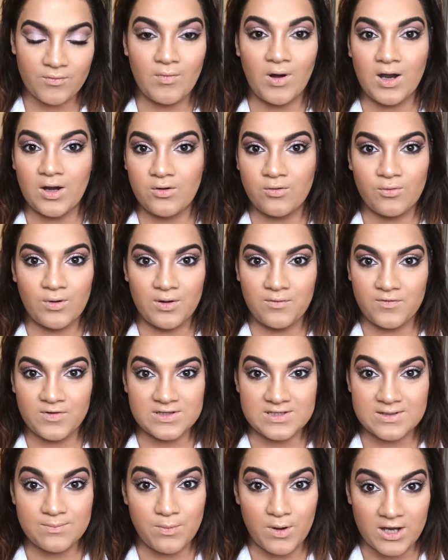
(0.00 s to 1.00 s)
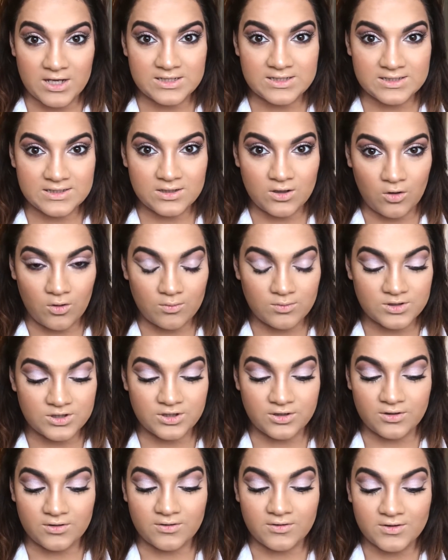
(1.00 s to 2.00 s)
Microwave is the best
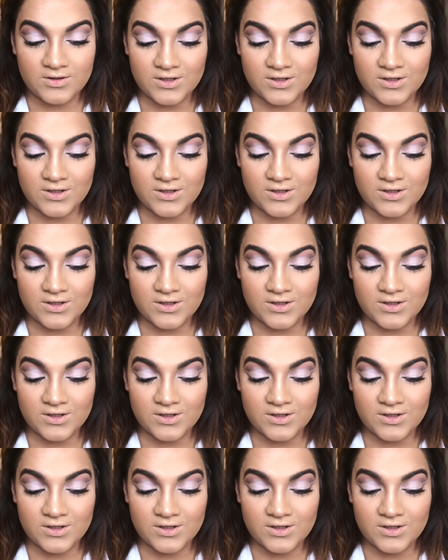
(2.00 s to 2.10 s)
option